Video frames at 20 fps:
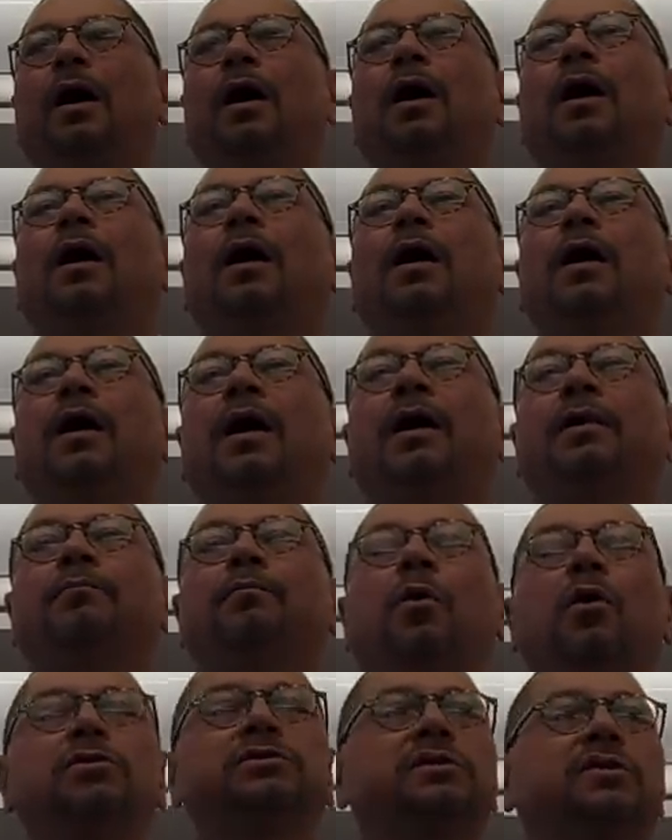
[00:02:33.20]
and
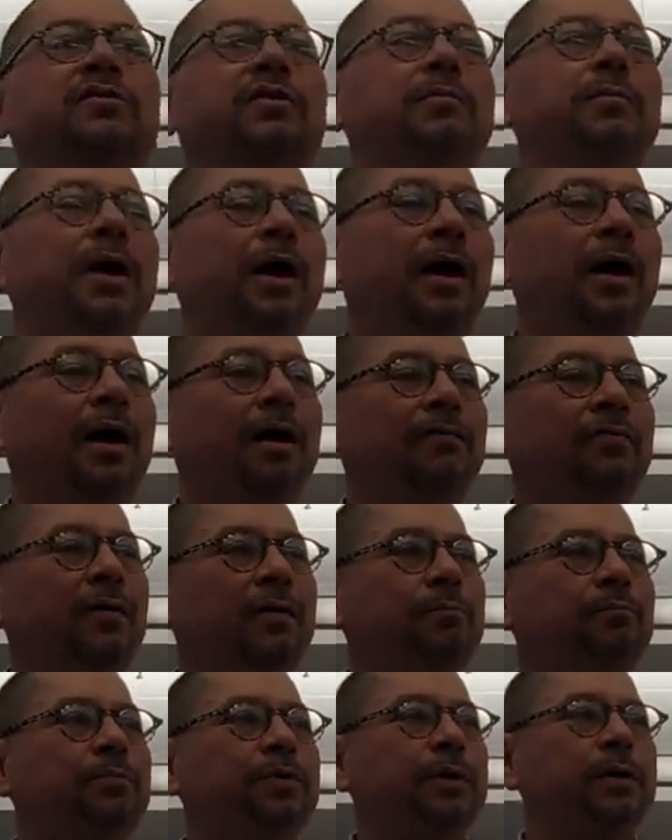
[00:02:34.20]
most of them
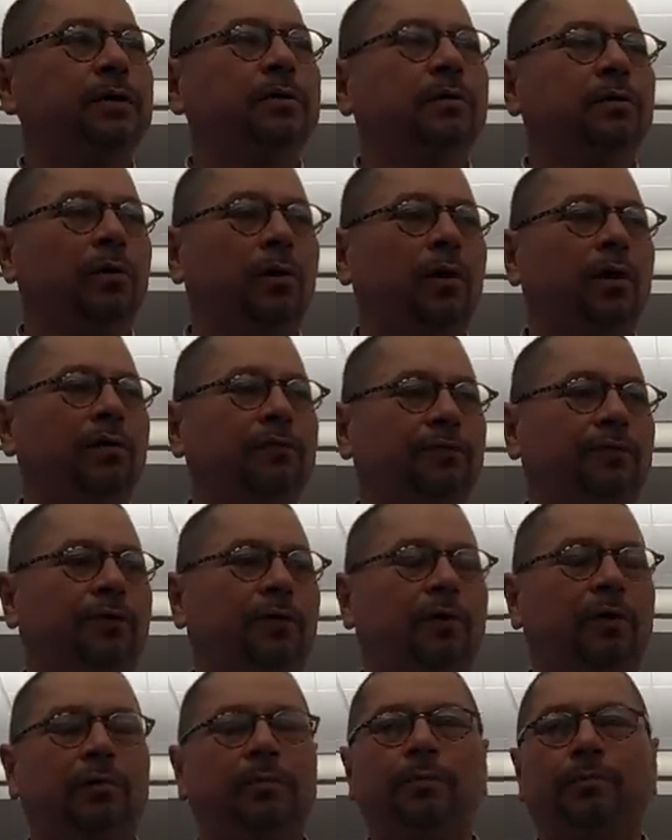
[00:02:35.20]
have big law
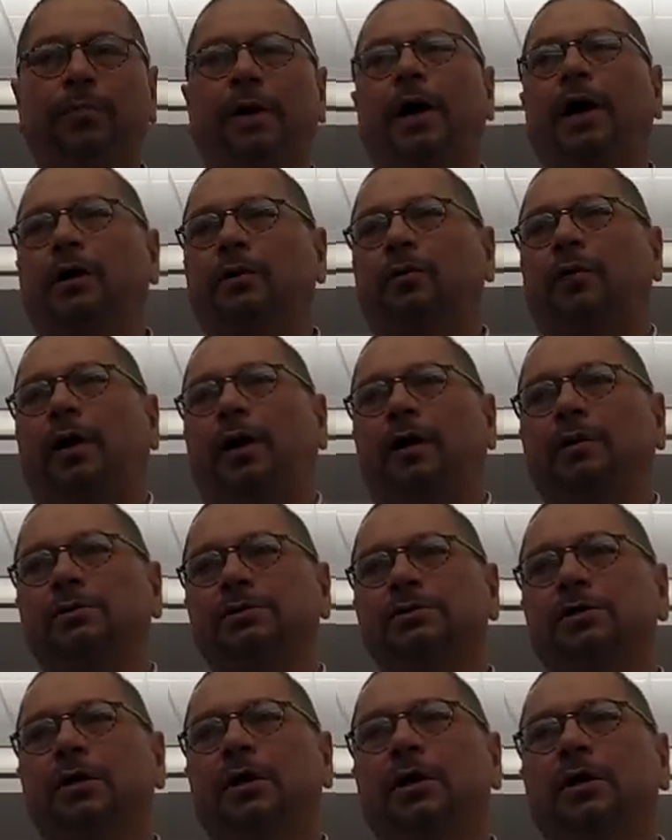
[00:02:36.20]
firm
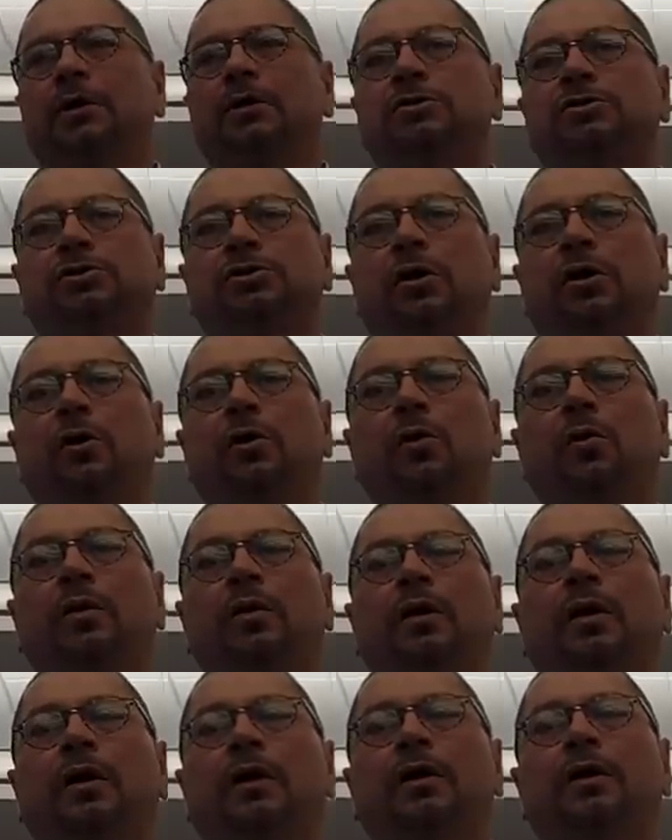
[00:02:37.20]
backgrounds.
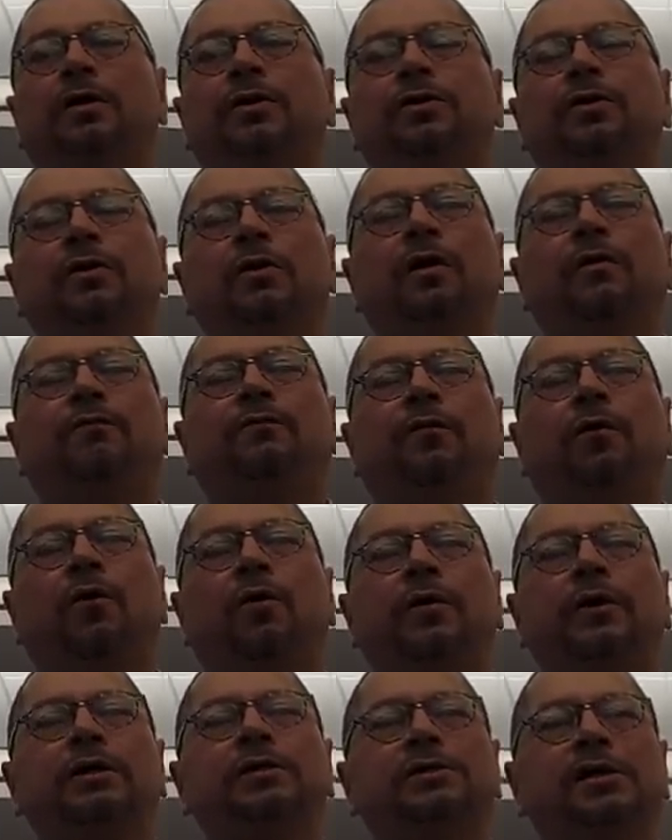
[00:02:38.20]
So, you know,
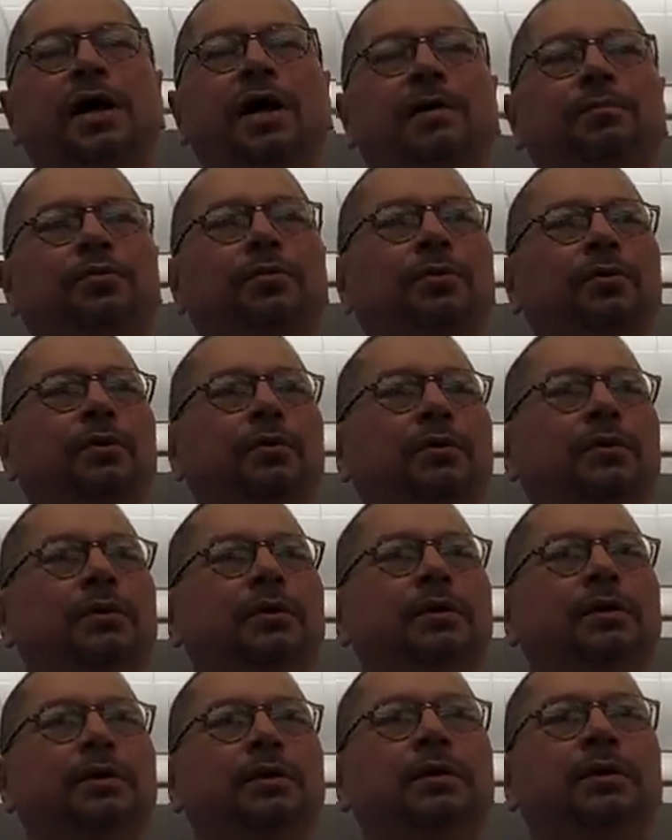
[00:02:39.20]
for example,
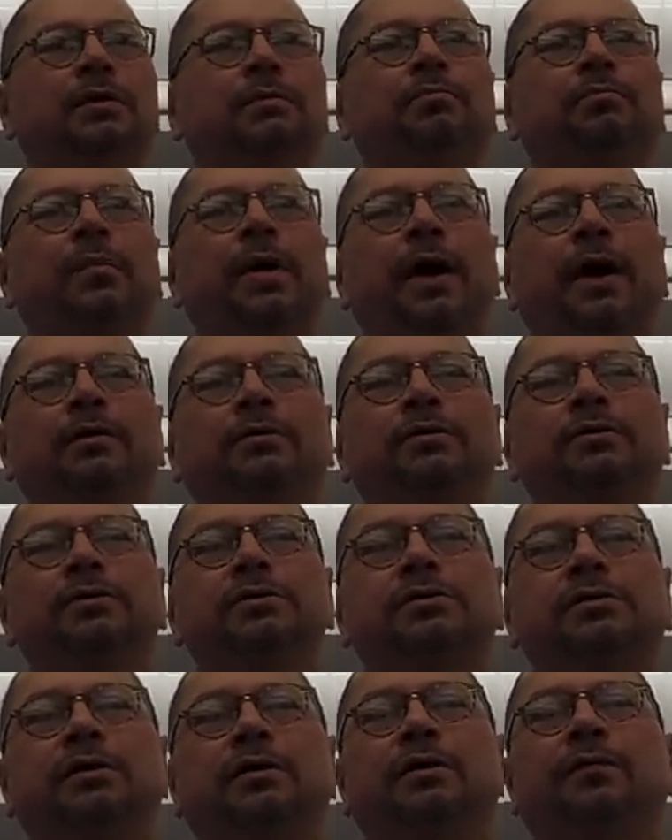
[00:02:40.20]
it
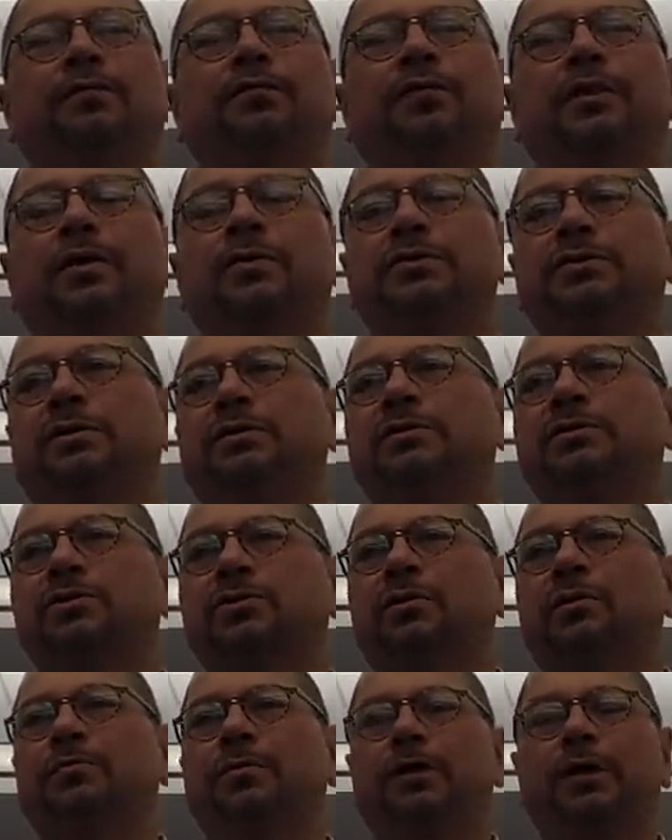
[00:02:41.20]
matters if there's a
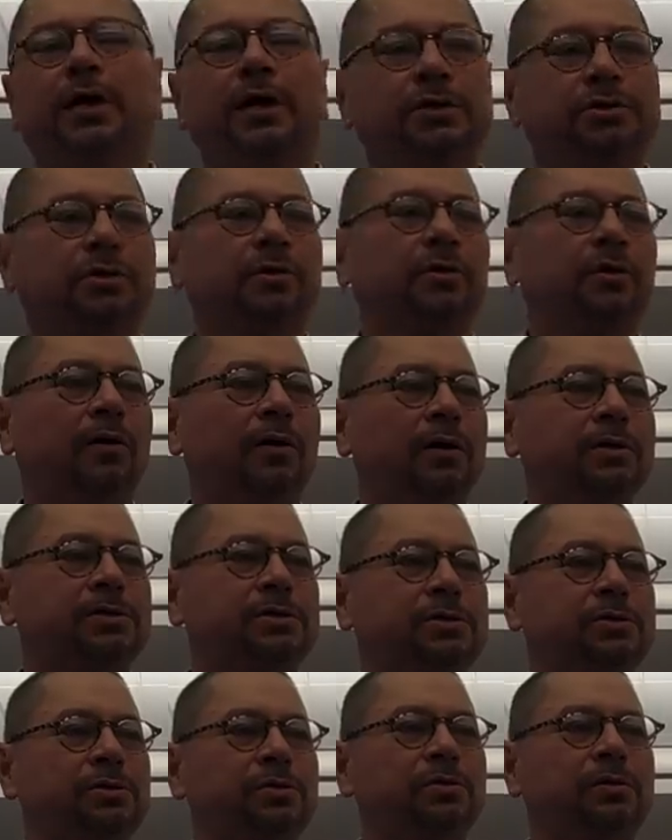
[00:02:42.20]
discrimination
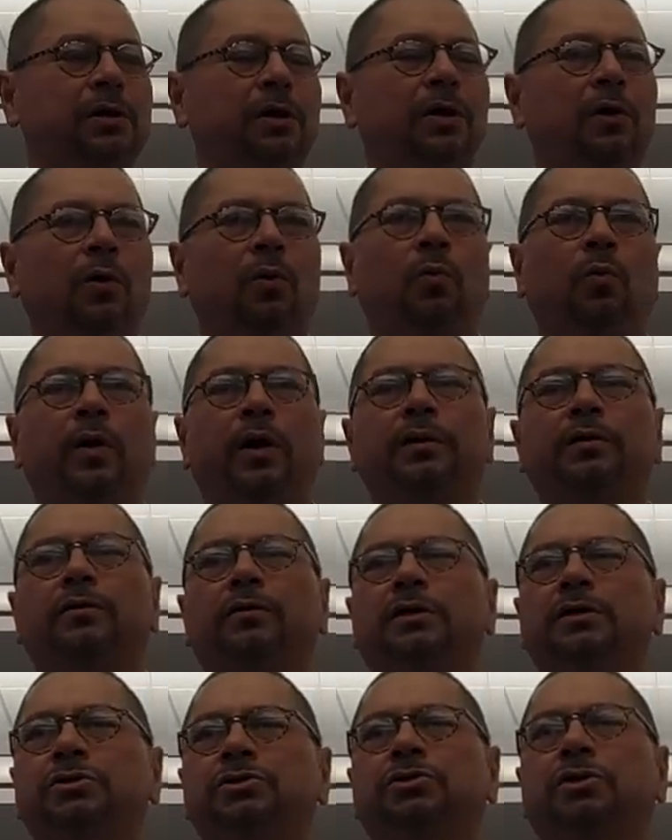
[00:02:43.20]
lawsuit,
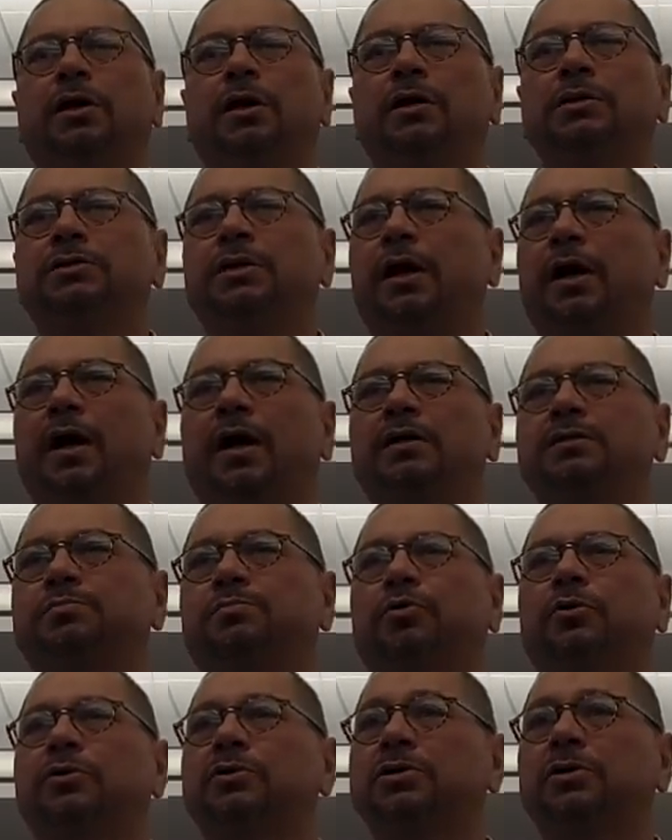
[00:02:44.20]
whether a judge has
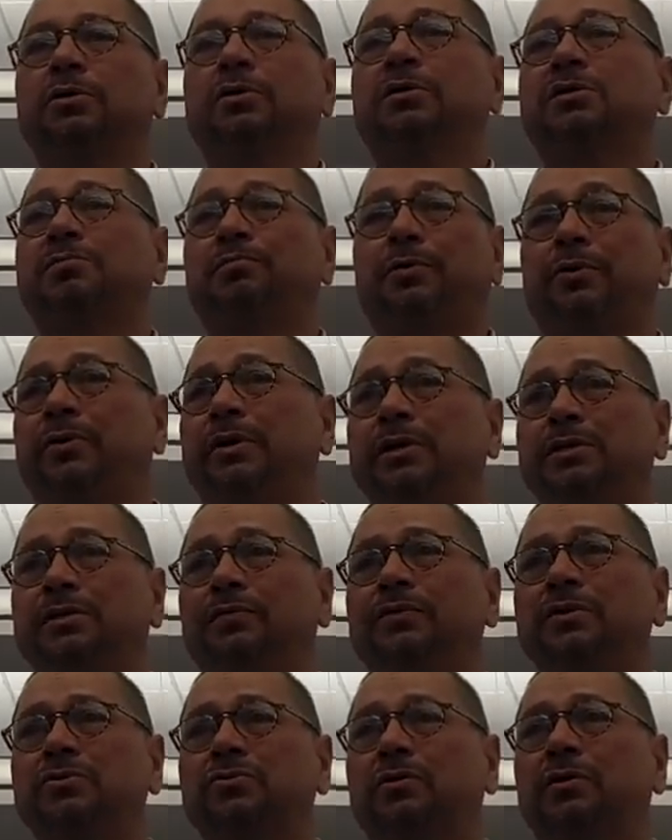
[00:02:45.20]
personal experience
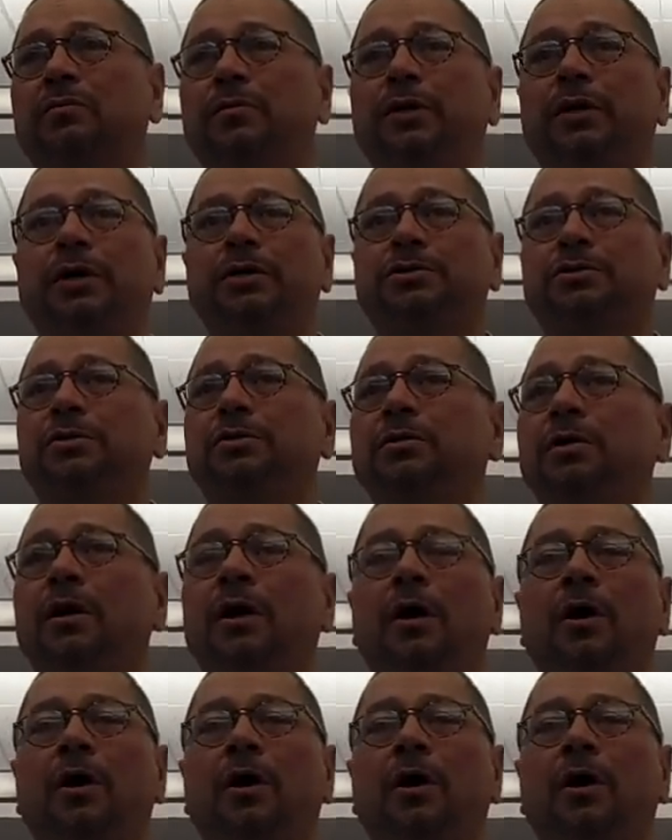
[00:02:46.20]
of discrimination,